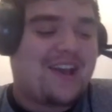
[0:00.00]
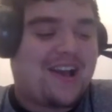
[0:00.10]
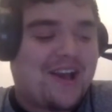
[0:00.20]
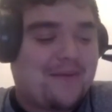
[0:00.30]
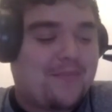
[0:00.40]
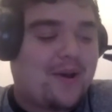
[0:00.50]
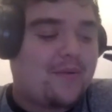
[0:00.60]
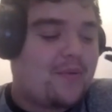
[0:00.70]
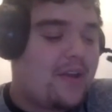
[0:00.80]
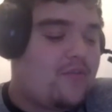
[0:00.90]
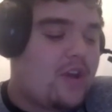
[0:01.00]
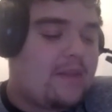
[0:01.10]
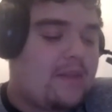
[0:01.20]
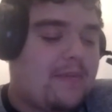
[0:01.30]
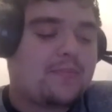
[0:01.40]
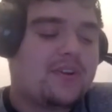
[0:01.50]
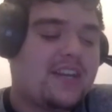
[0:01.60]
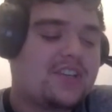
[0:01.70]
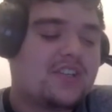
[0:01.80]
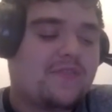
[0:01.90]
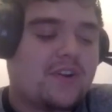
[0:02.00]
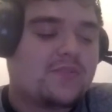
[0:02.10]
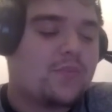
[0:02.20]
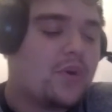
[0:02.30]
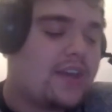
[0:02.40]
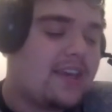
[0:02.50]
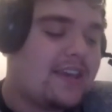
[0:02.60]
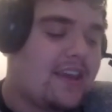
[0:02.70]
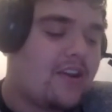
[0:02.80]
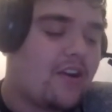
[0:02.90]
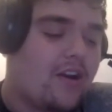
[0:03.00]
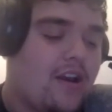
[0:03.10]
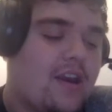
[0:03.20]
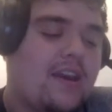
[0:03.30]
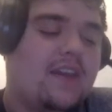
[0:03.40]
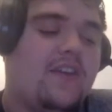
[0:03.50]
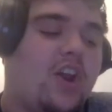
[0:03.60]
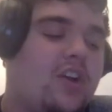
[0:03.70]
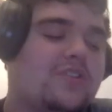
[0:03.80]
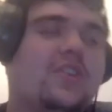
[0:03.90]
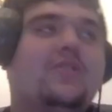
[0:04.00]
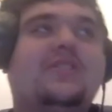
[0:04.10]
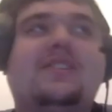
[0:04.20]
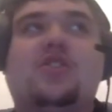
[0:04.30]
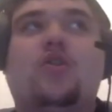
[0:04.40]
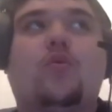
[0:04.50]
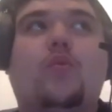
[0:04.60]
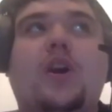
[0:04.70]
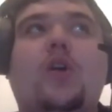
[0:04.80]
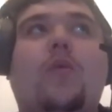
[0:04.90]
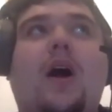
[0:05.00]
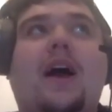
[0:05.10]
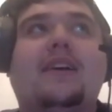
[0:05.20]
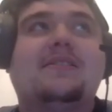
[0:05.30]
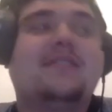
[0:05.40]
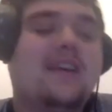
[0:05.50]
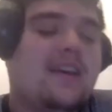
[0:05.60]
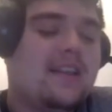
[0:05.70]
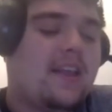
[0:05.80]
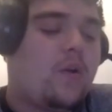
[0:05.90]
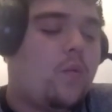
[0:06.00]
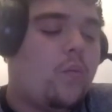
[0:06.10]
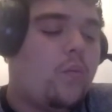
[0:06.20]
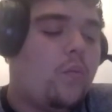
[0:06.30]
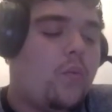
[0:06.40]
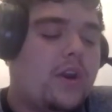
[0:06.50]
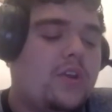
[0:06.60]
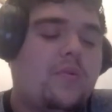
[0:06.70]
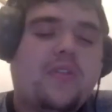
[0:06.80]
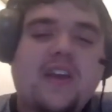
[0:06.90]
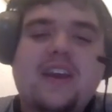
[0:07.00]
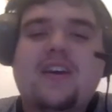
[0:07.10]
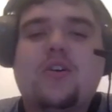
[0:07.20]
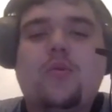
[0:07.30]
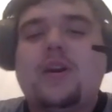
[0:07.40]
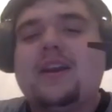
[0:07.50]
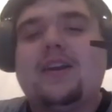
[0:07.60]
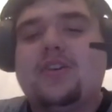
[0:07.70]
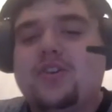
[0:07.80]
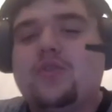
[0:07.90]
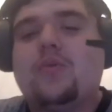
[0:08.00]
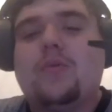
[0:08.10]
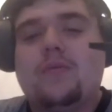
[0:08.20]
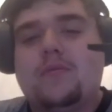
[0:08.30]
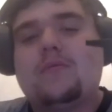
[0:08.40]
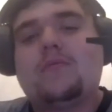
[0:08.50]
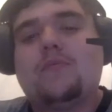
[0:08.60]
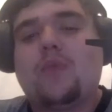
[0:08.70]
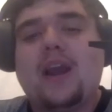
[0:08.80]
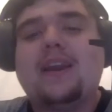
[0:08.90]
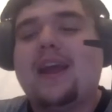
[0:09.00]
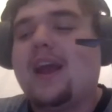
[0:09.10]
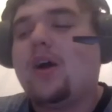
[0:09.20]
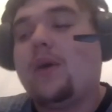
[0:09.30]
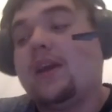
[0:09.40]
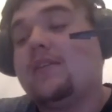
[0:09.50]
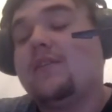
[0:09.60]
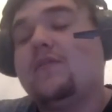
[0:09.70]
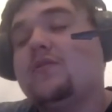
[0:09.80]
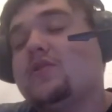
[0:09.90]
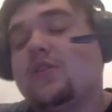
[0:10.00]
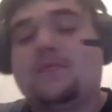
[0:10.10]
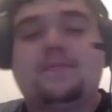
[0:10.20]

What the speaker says: But if you had to make some predictions for his rookie year, and then also just as a career-wise, like, what do you think Kwity can do right now and in the future?